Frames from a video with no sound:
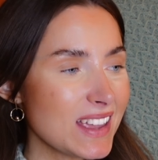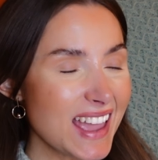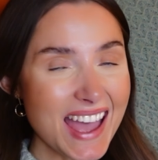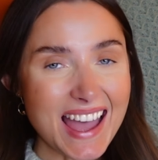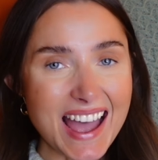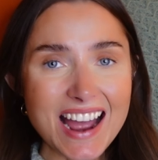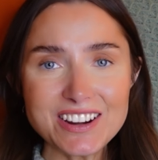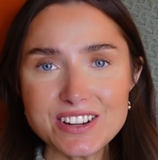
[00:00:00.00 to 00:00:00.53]

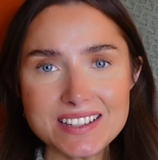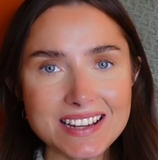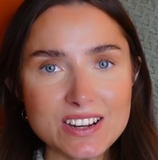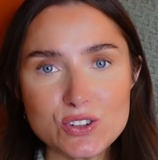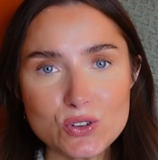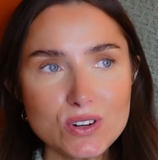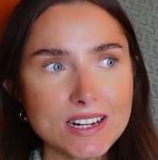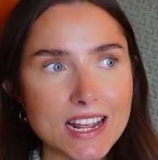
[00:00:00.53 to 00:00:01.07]
Yeah, I just
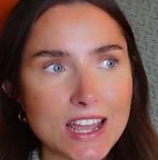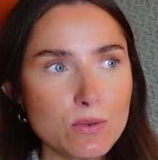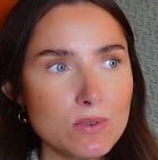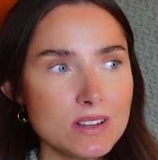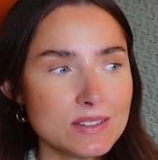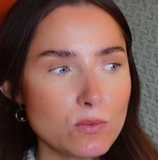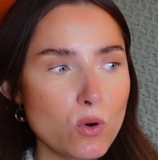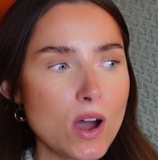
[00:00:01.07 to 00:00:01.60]
enjoyed it. It
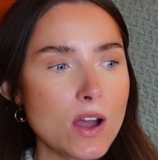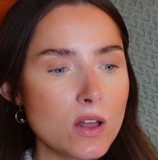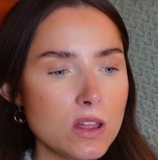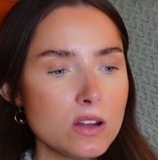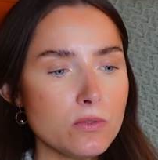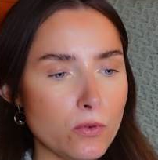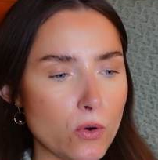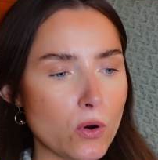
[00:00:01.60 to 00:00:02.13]
was what I
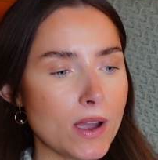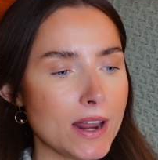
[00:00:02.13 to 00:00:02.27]
looked for